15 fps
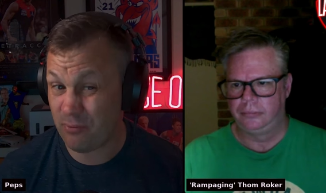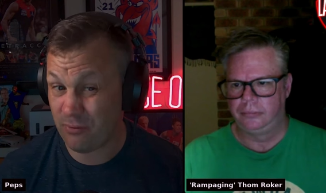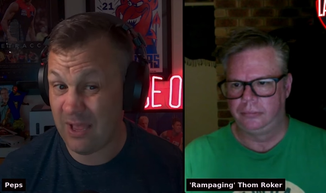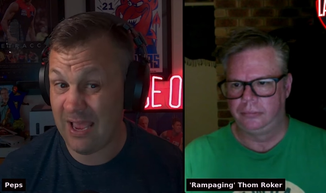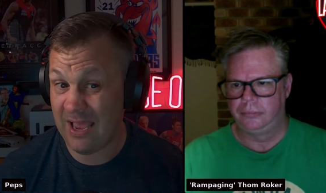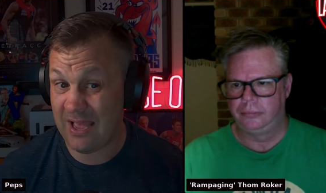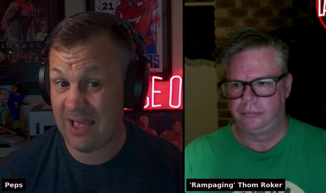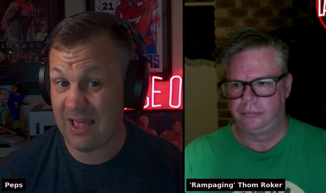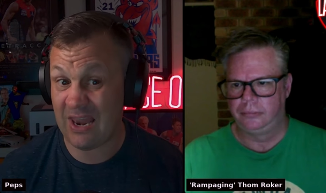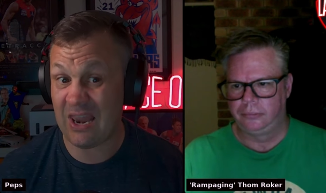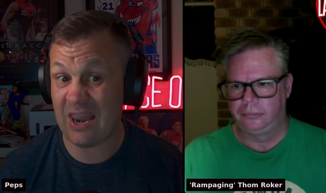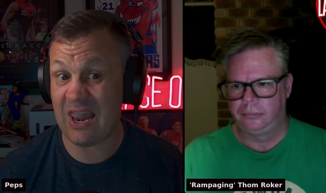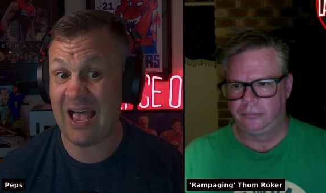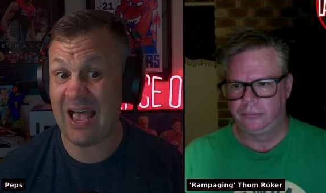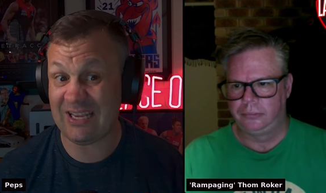Speaker 1: player
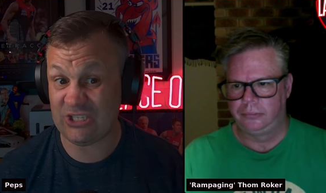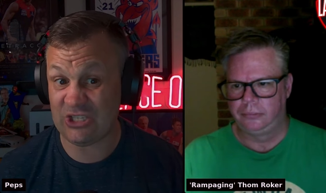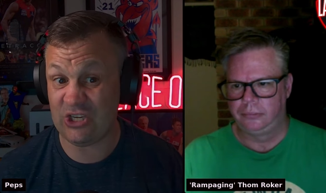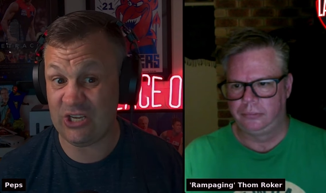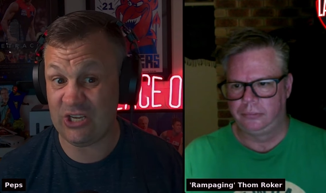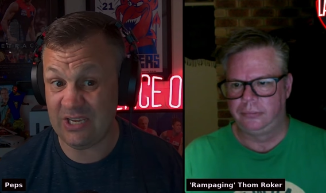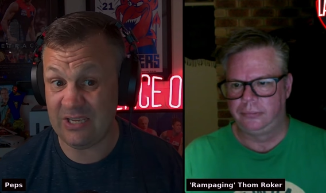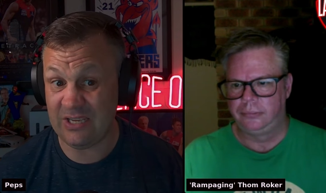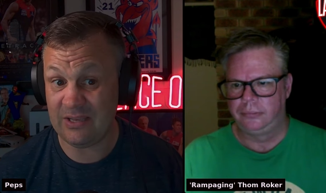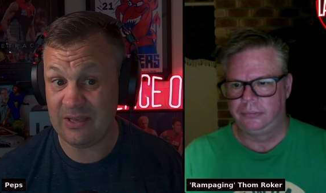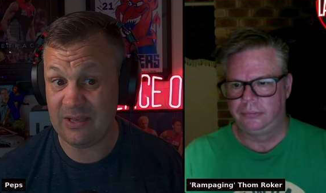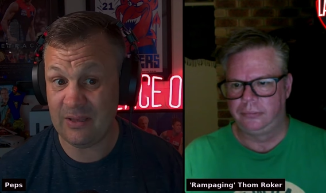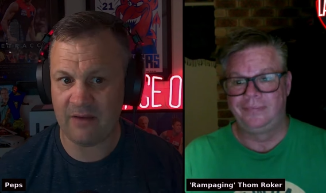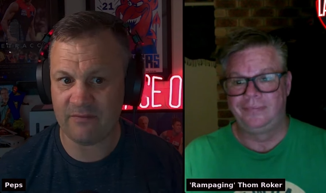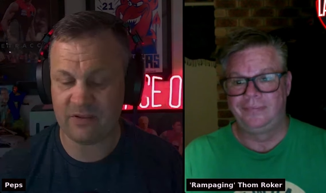last year
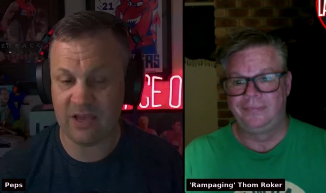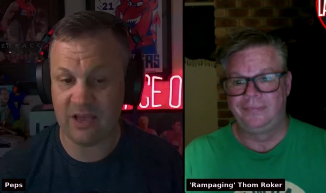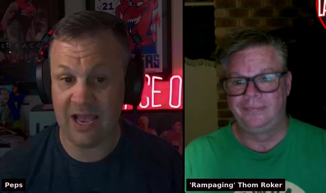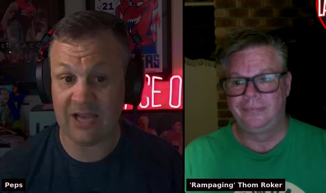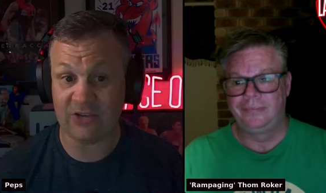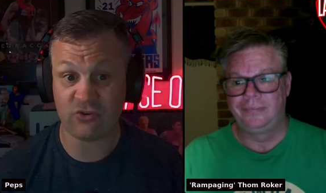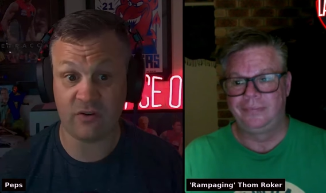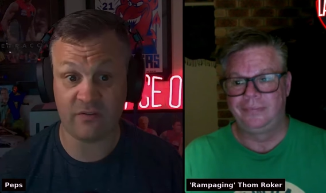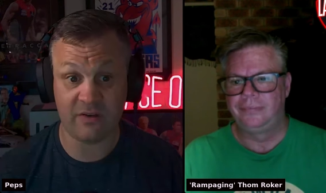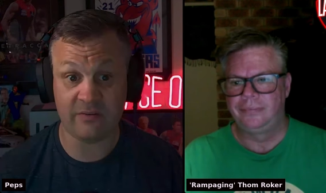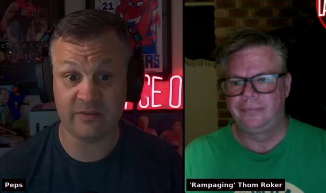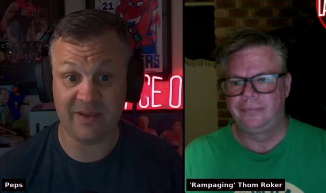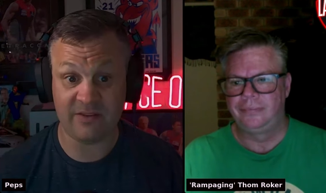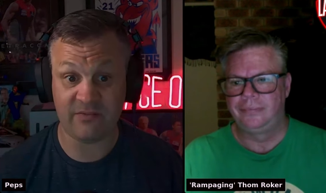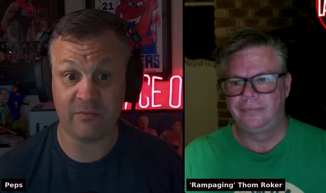after Ashcroft
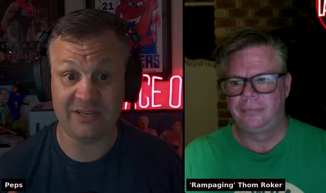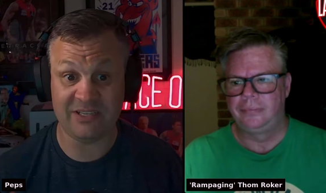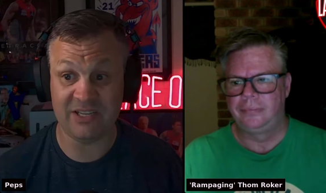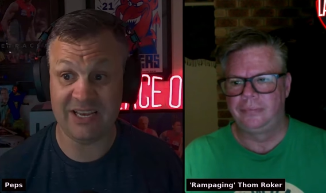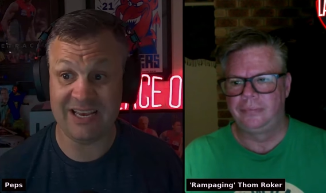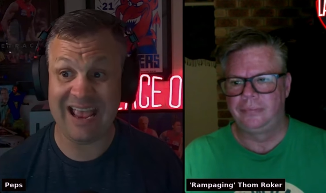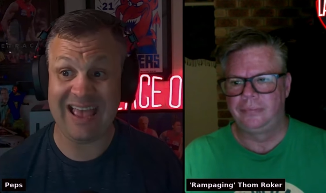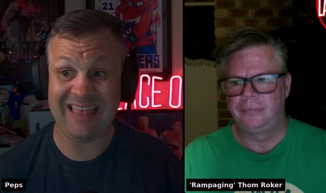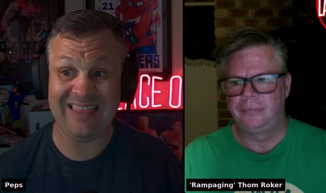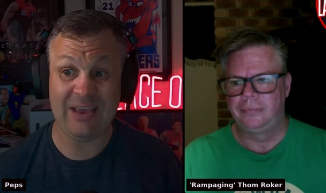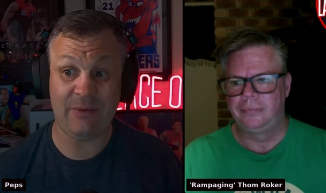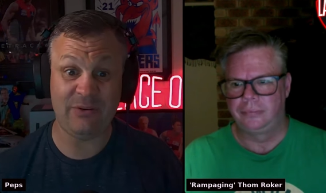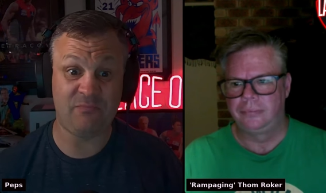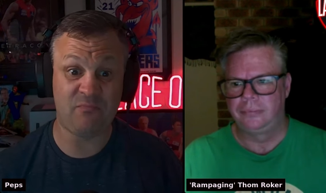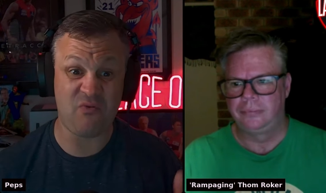comes back from his knee, and
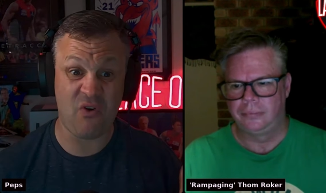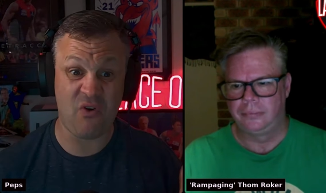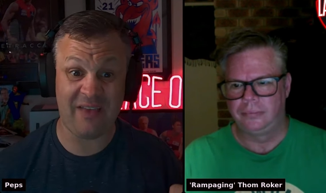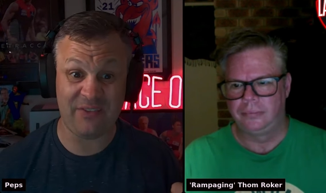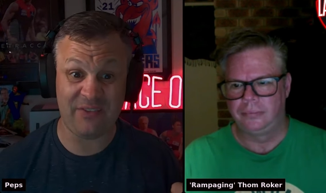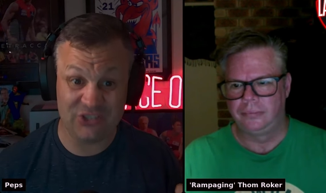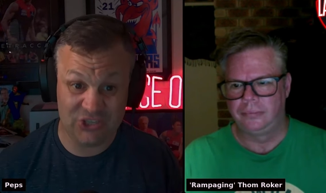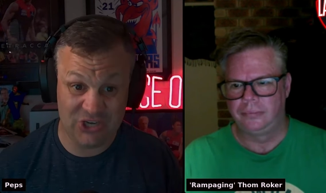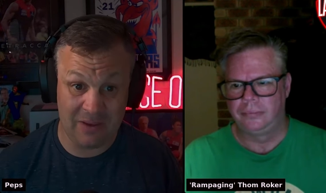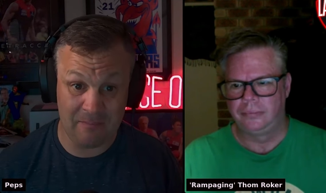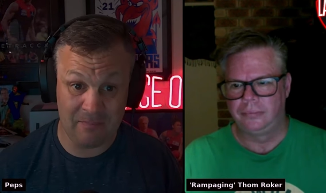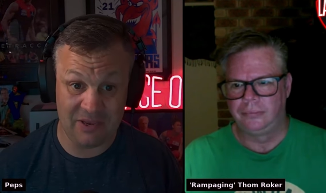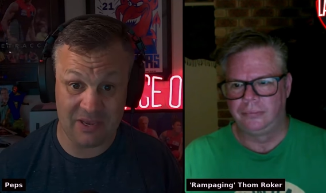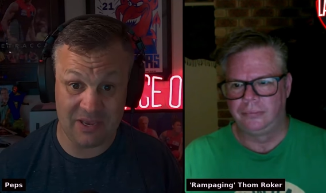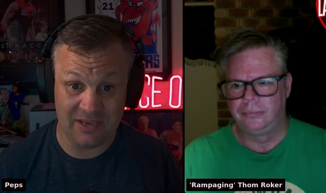now his brother's
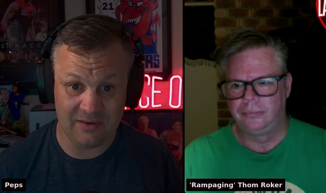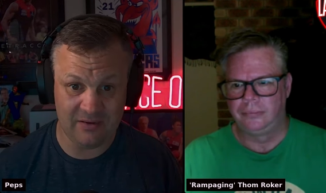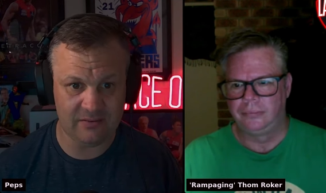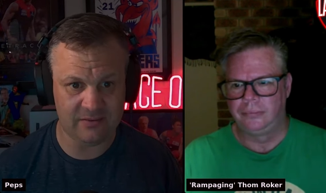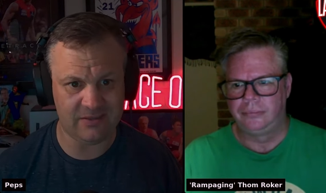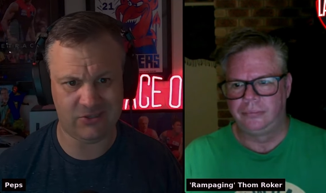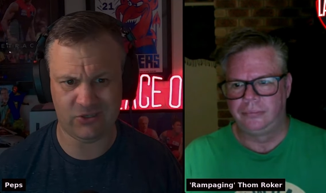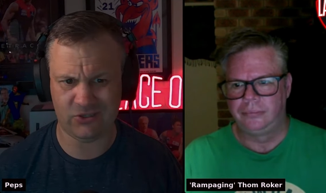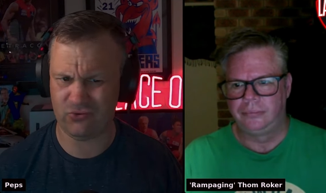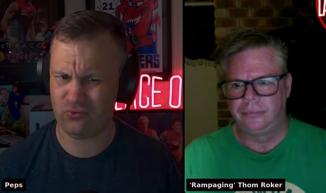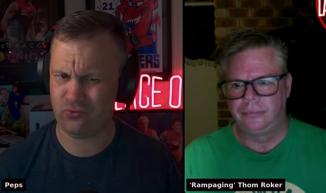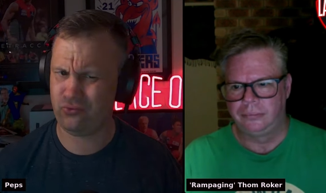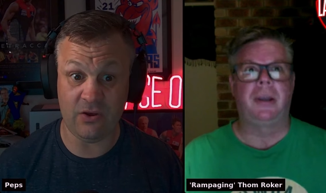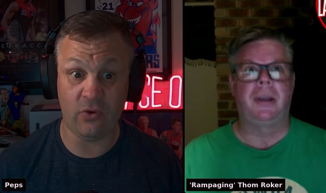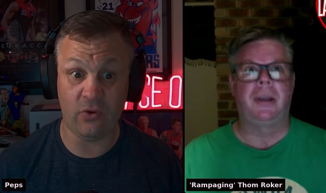jumping in.
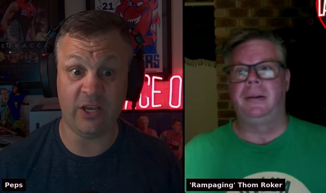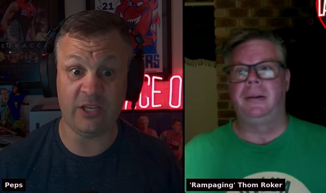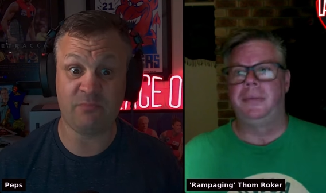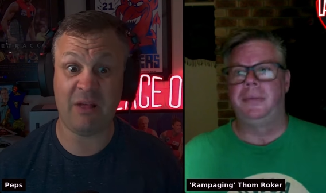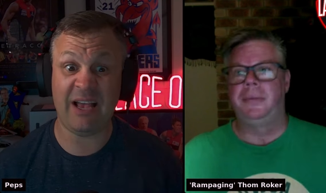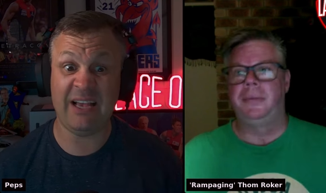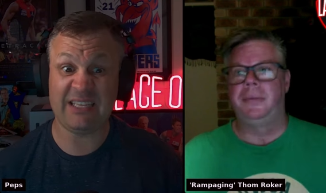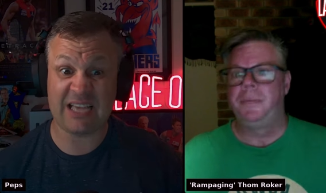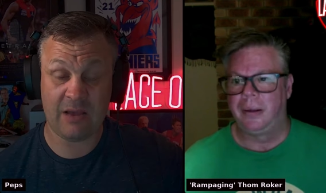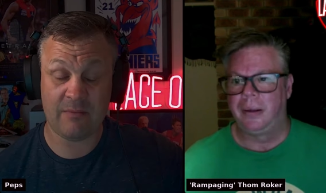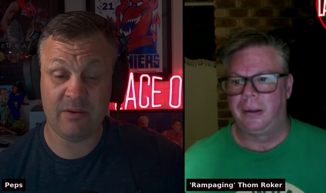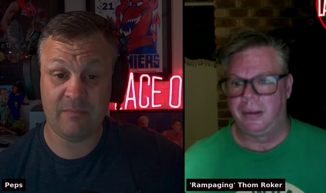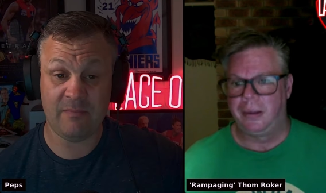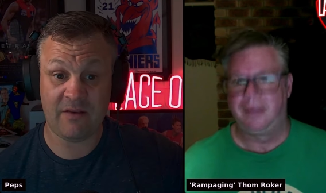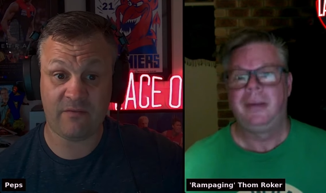And all those players
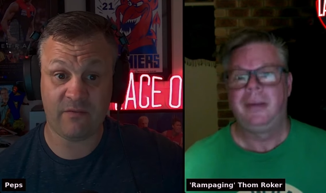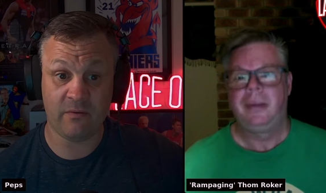coming back